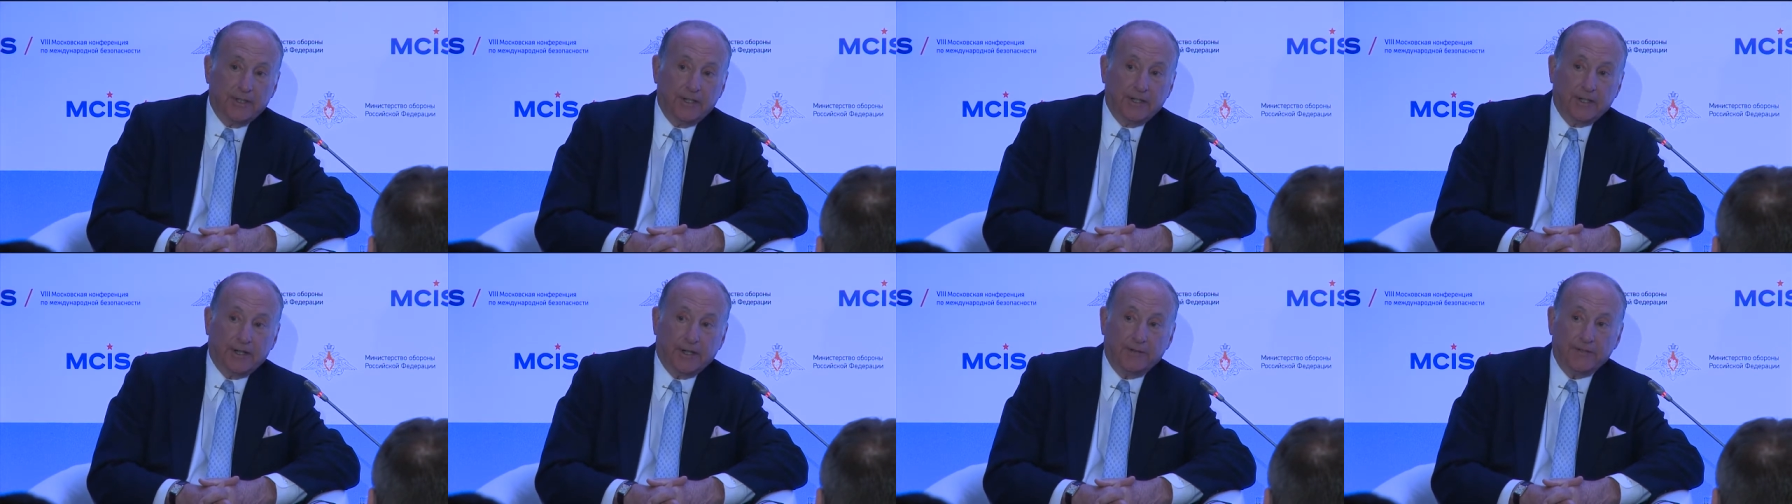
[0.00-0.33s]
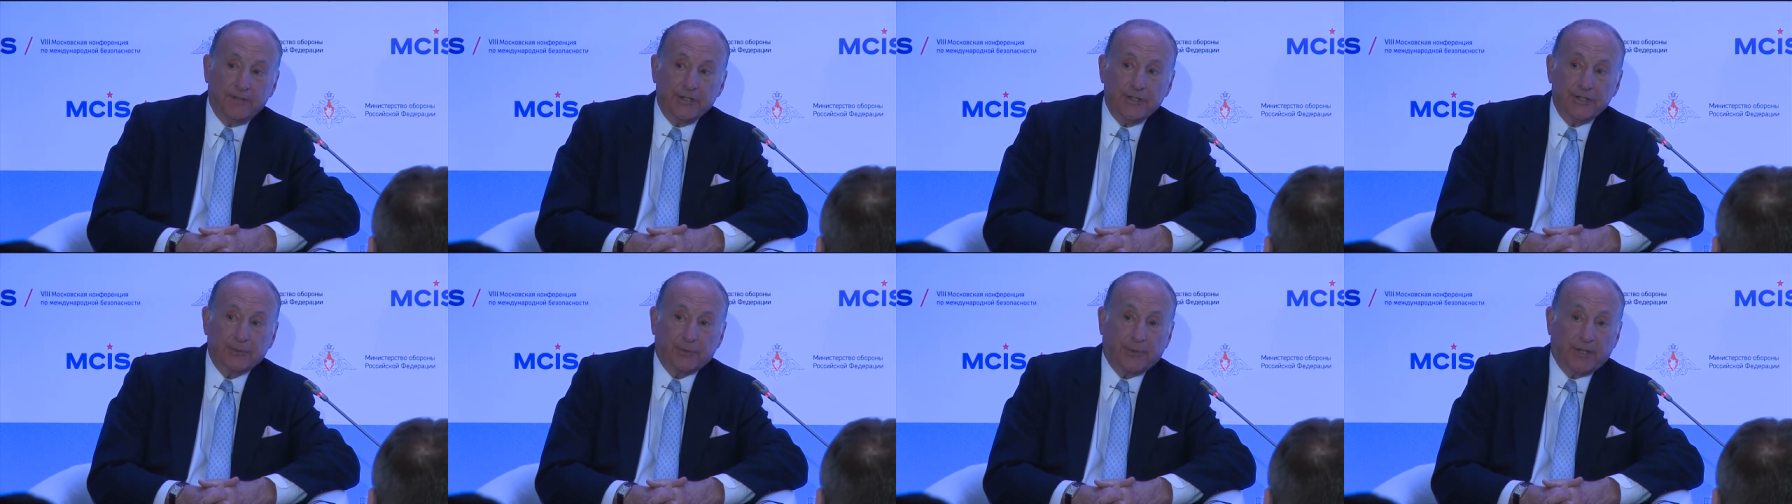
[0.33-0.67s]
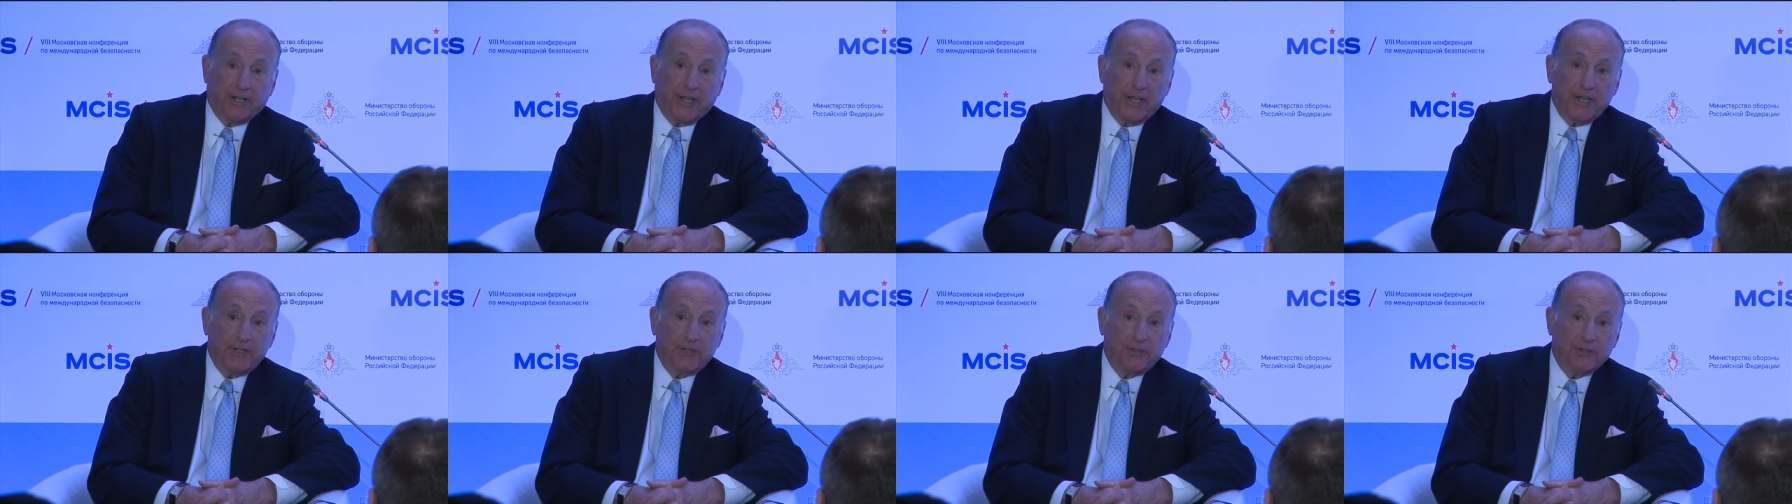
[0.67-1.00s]
of these
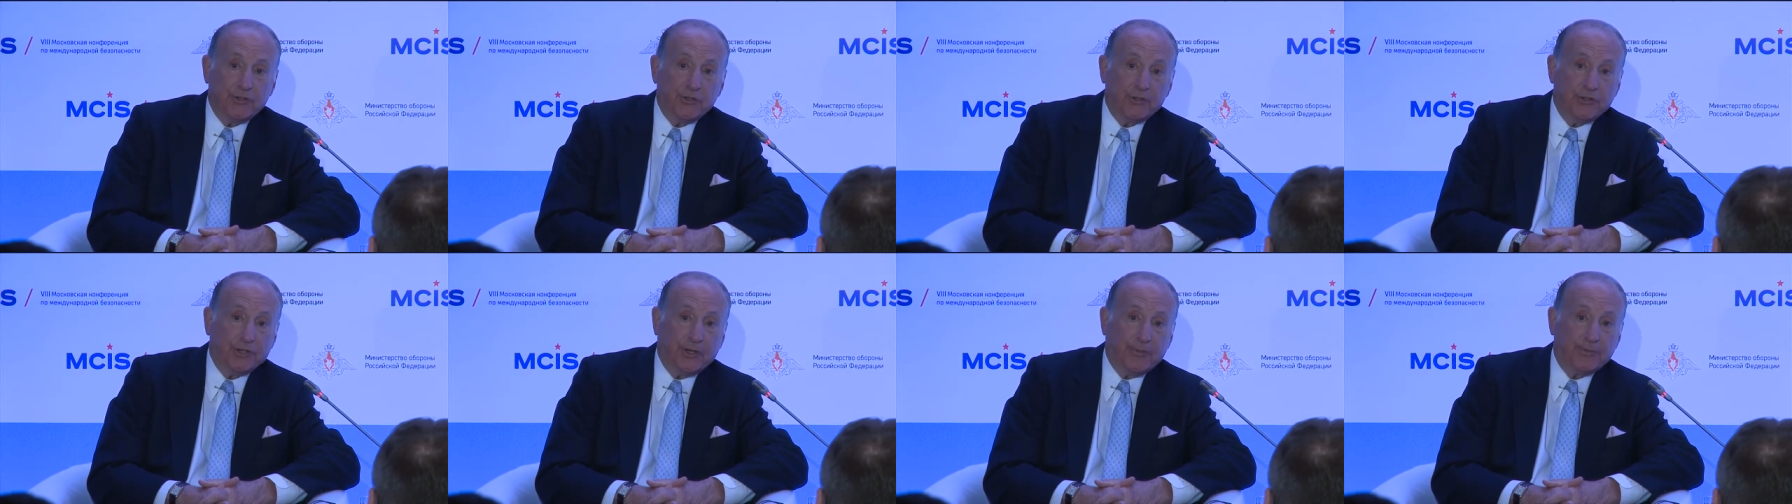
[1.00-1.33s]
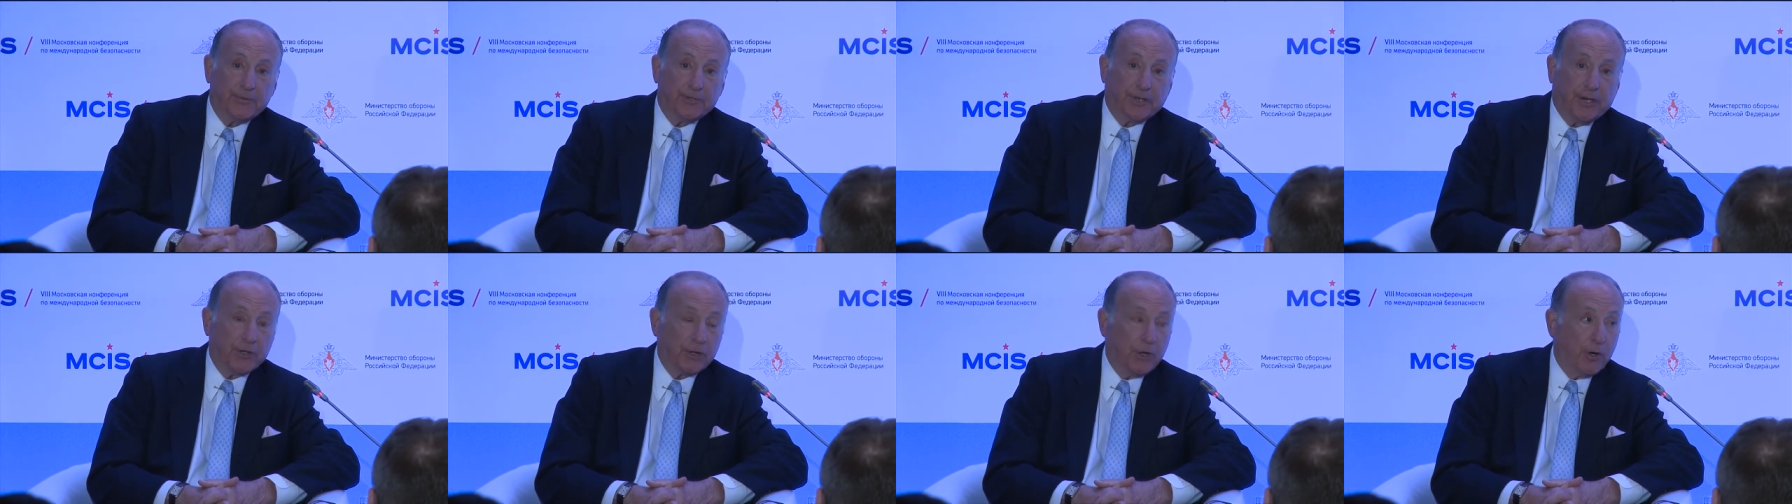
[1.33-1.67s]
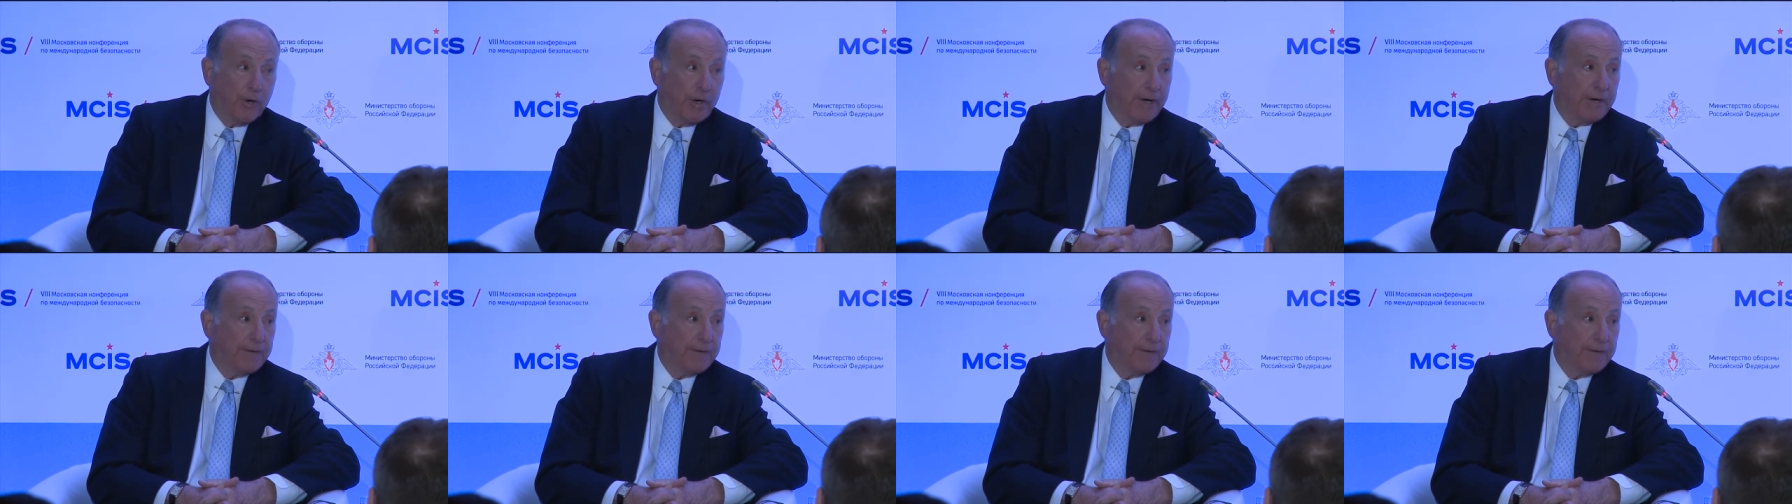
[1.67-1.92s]
relationships are going